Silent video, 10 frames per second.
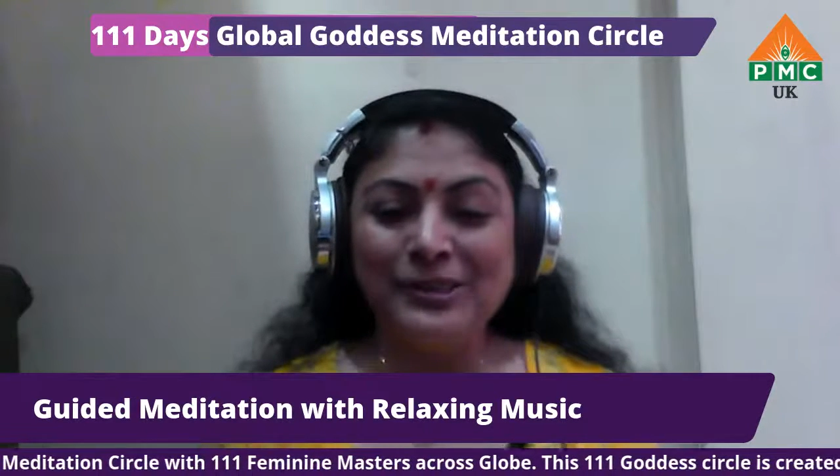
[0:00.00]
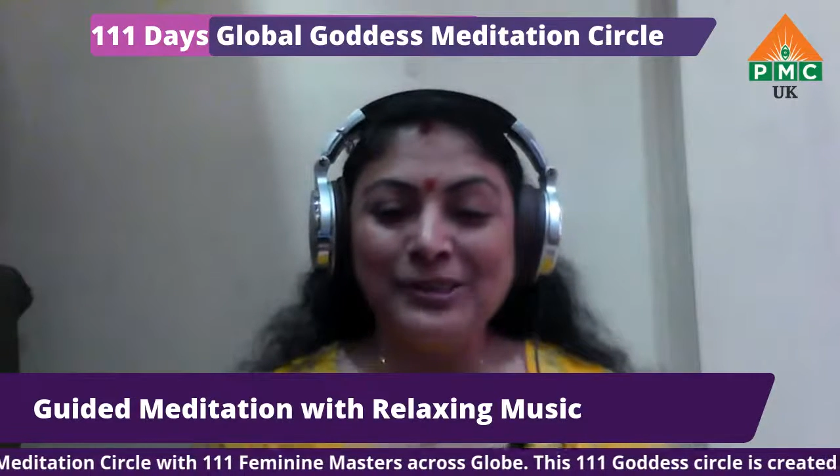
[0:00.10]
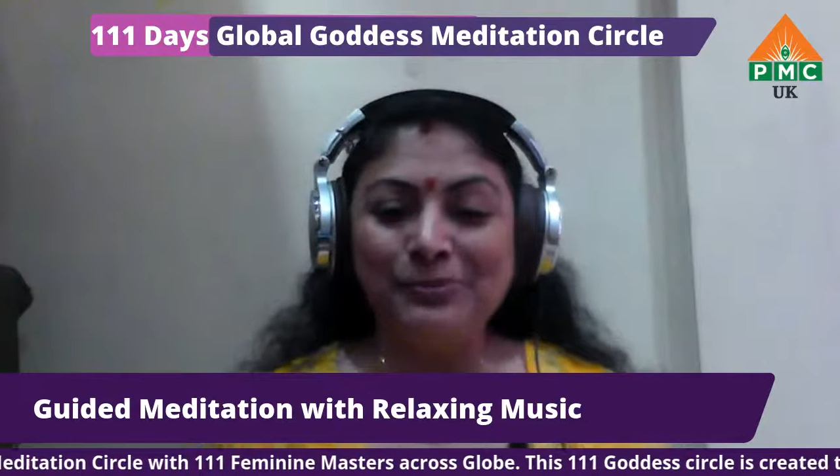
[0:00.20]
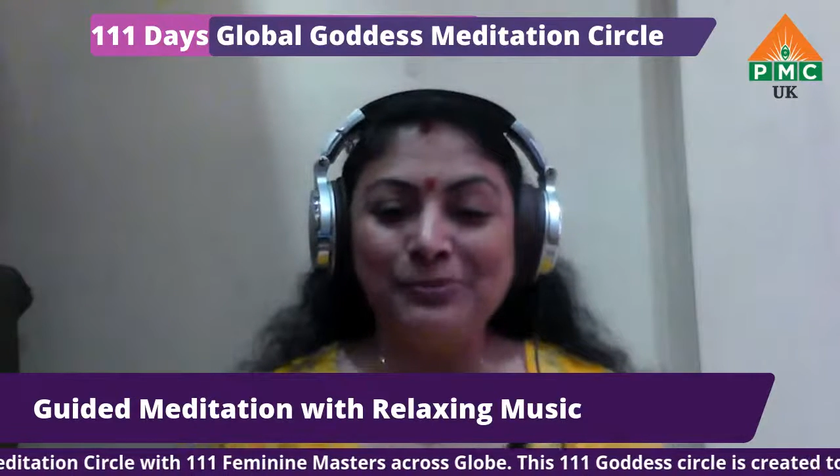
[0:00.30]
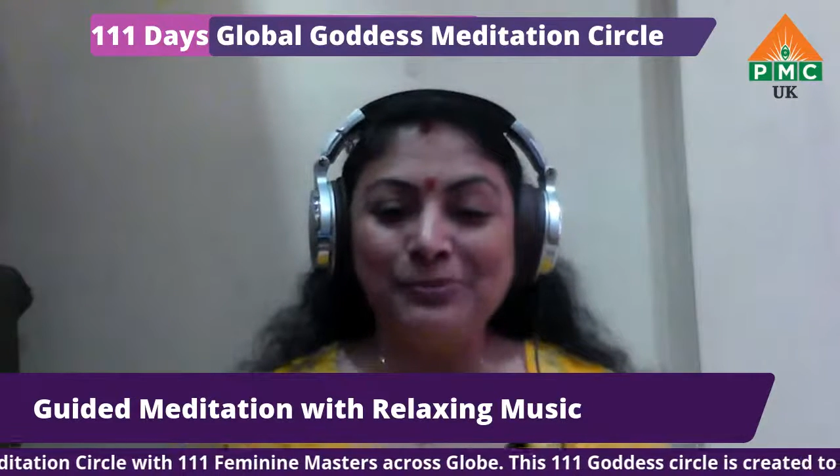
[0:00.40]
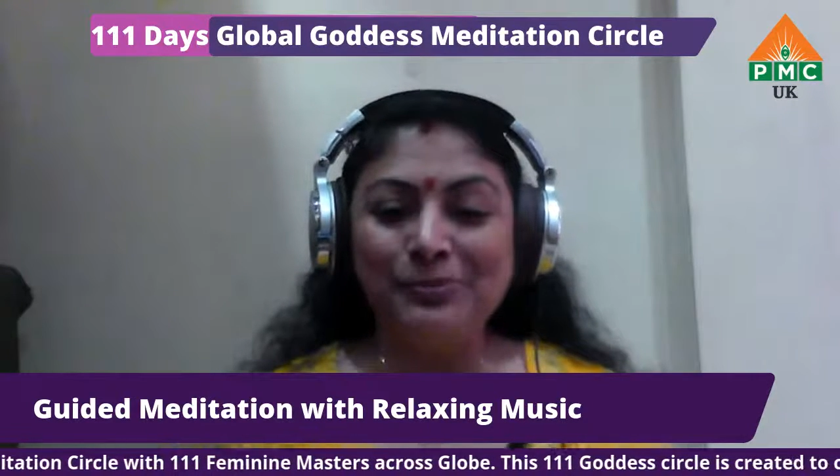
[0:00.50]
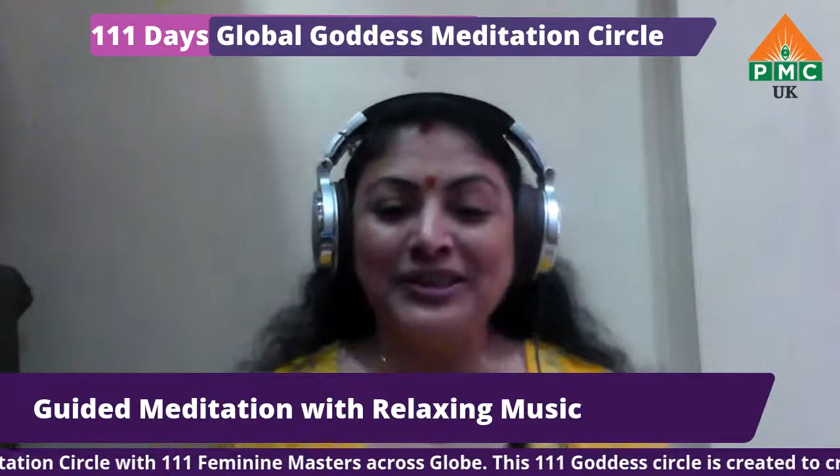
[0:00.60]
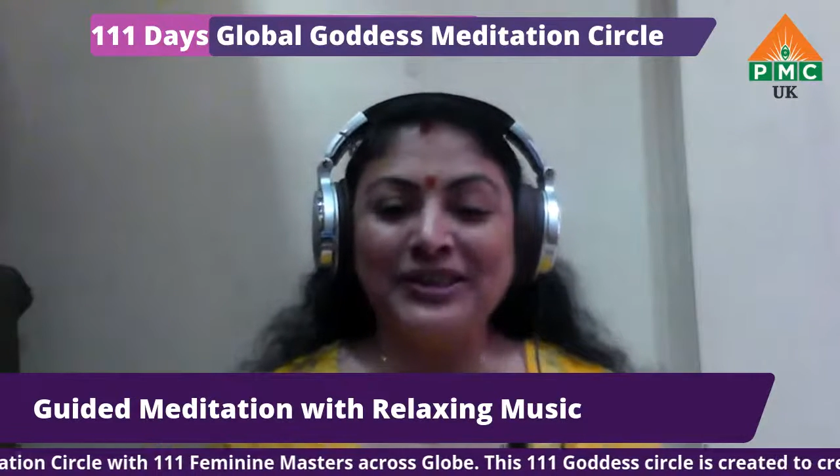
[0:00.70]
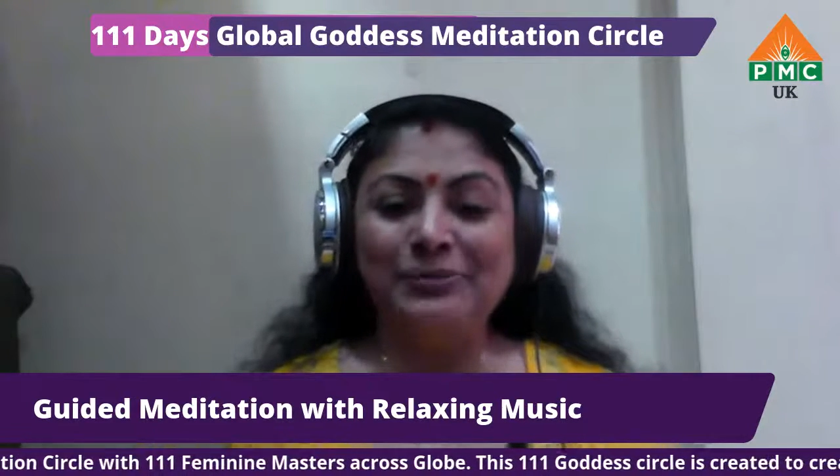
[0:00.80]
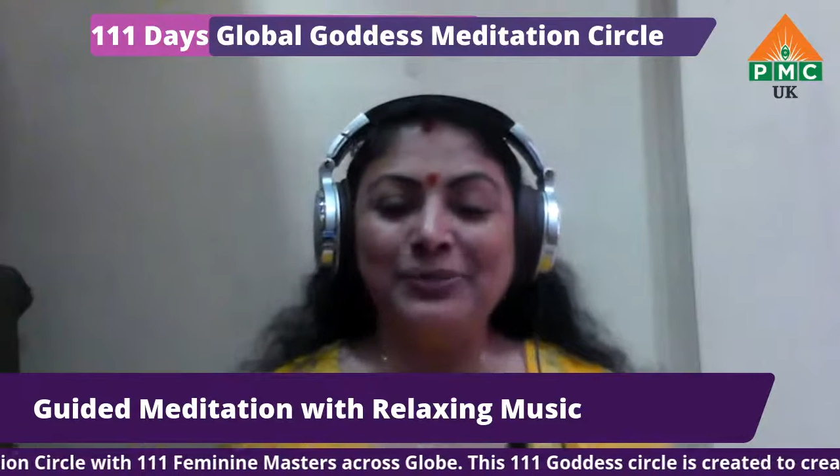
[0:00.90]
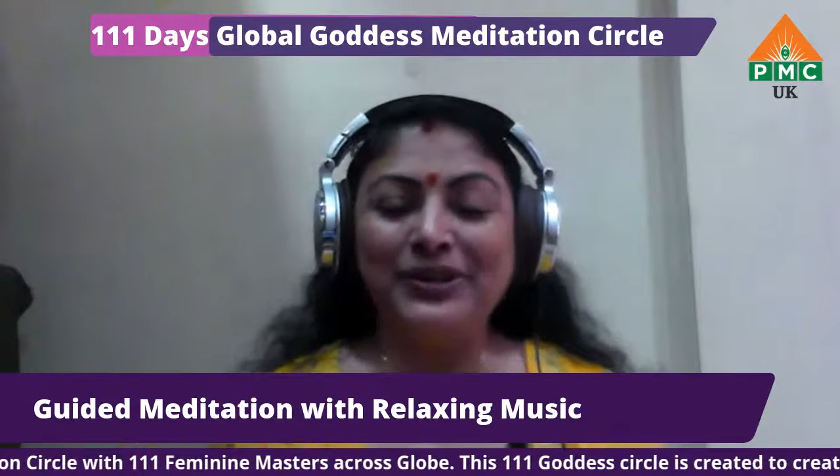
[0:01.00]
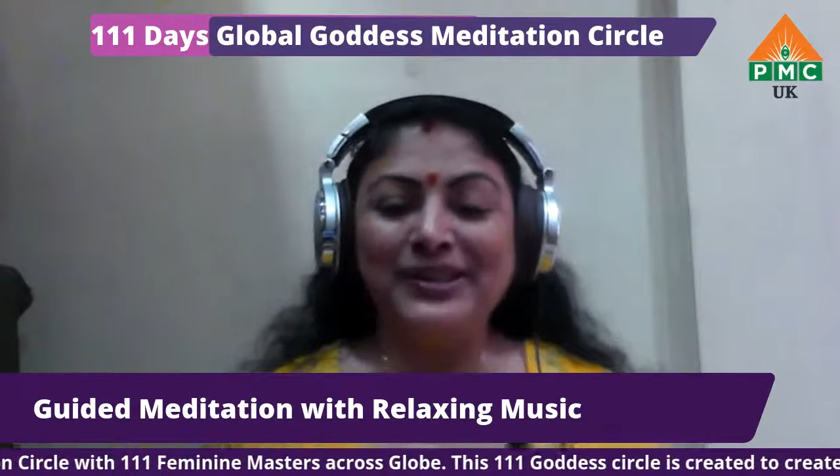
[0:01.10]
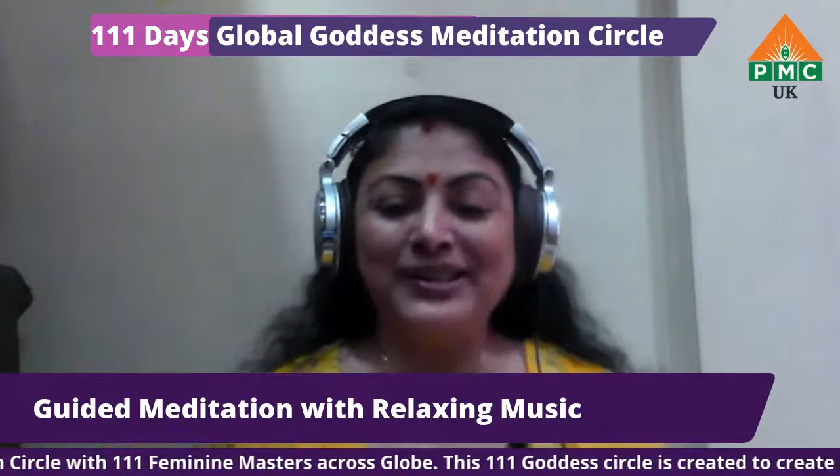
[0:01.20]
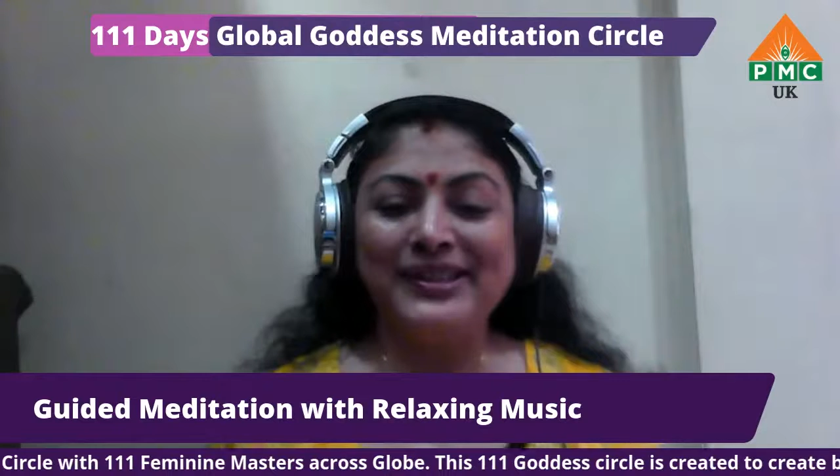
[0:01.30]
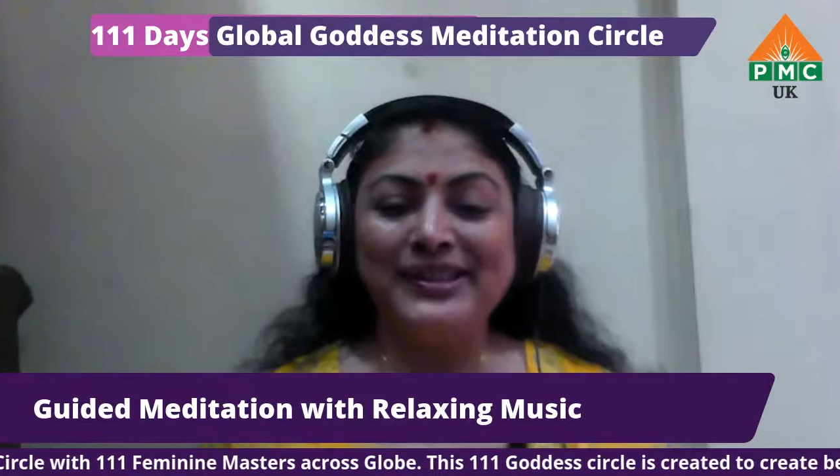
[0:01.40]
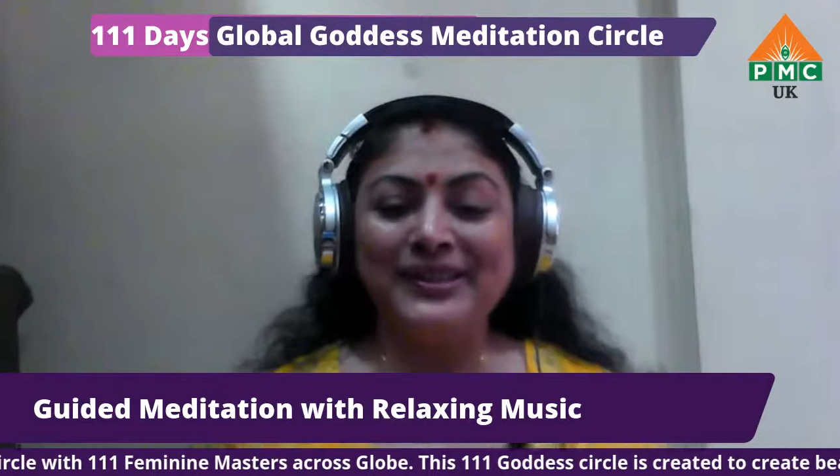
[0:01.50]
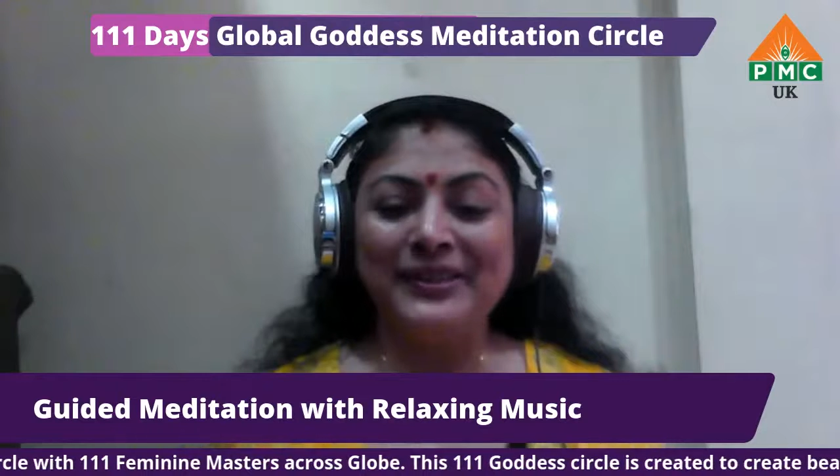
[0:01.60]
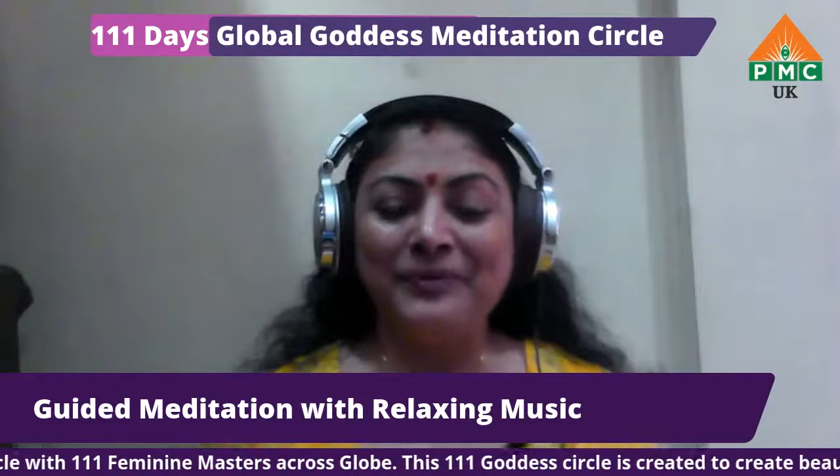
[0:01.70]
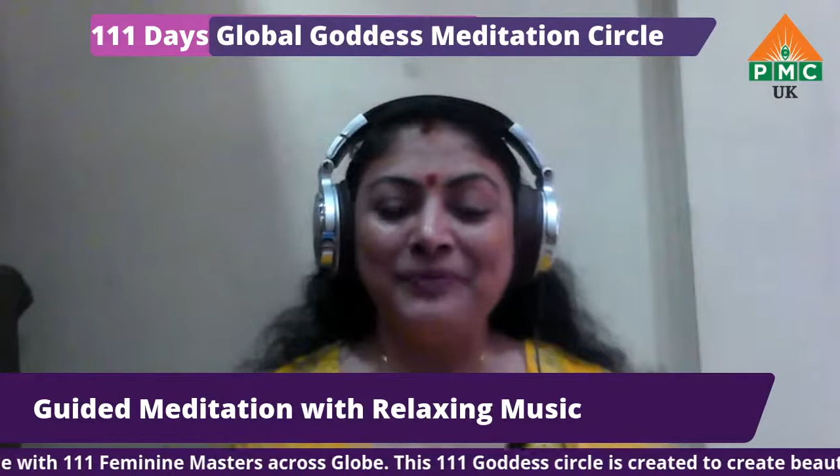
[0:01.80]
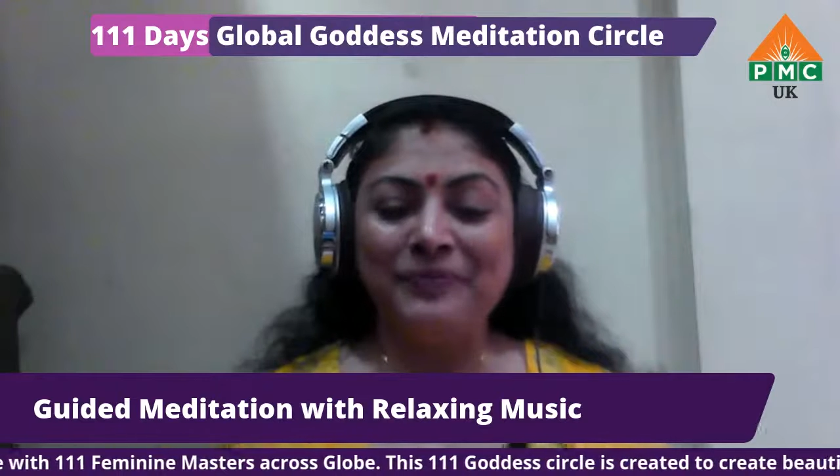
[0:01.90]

a dispute with this person.